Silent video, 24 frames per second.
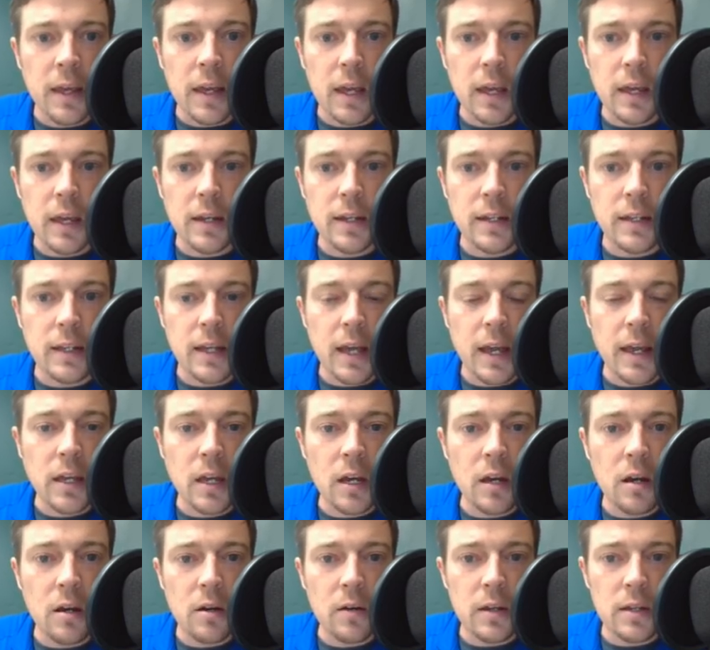And
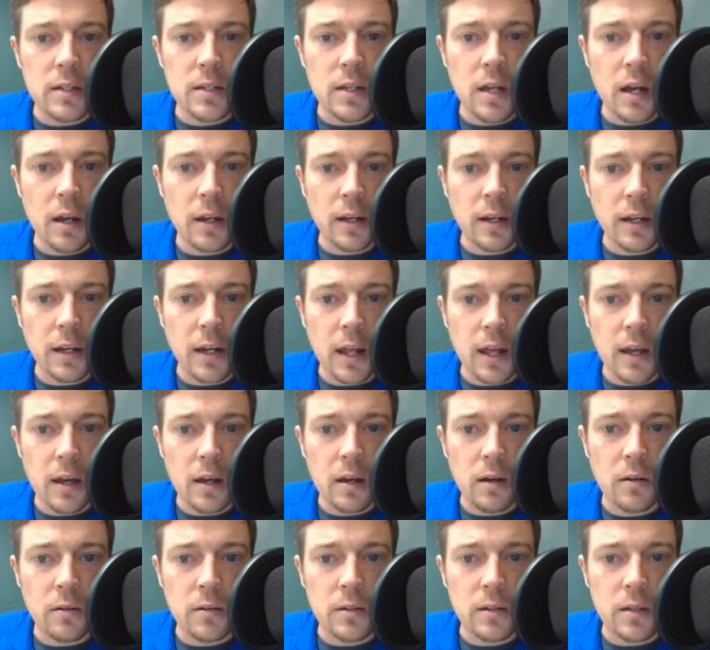Diego is knocking
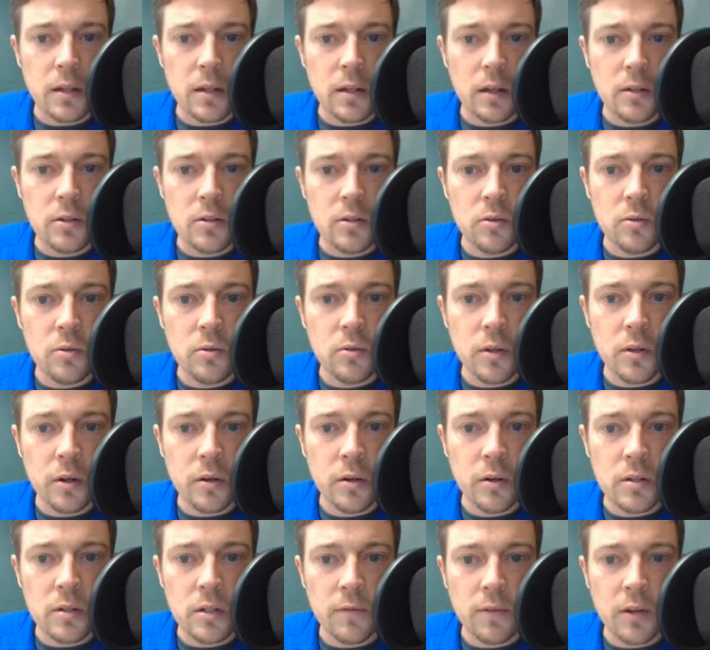out
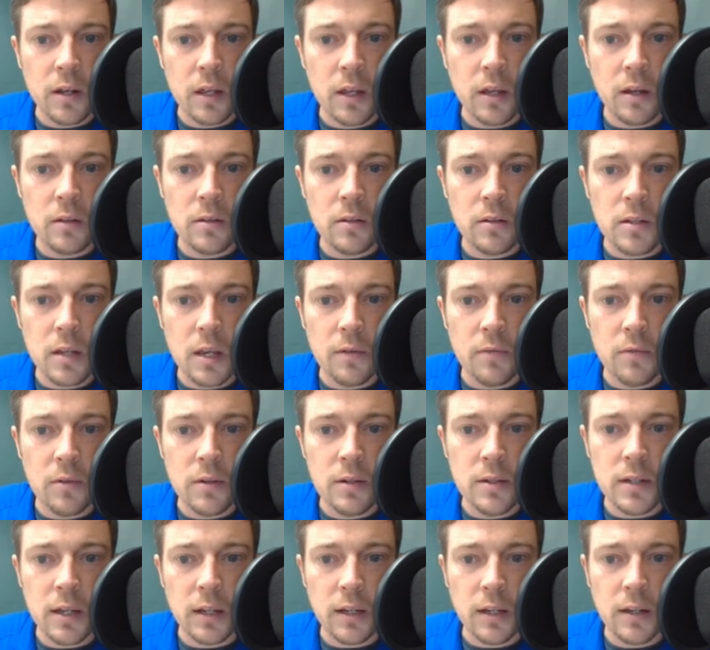2/3 of an ounce every
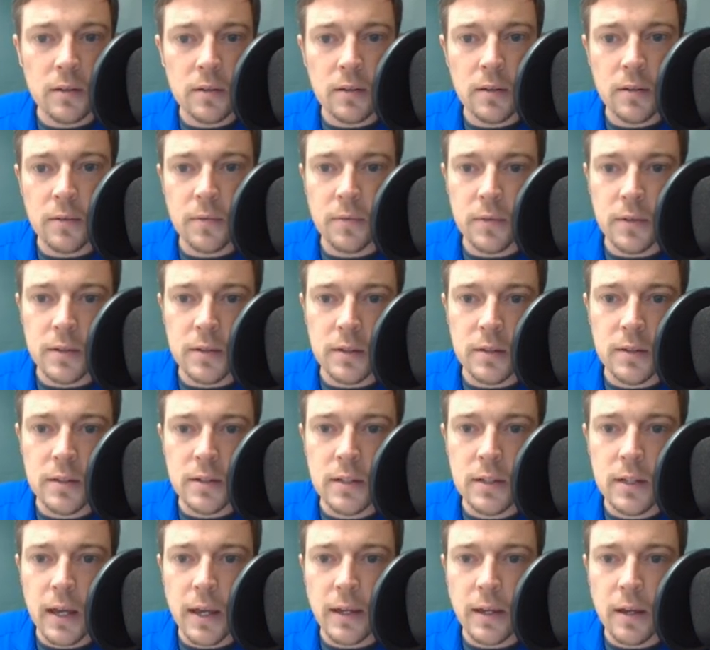second. This is
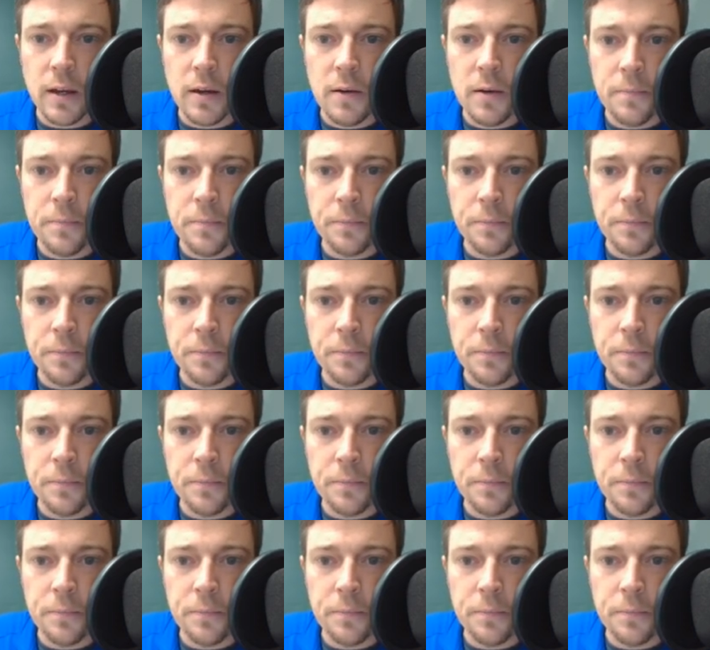Diego.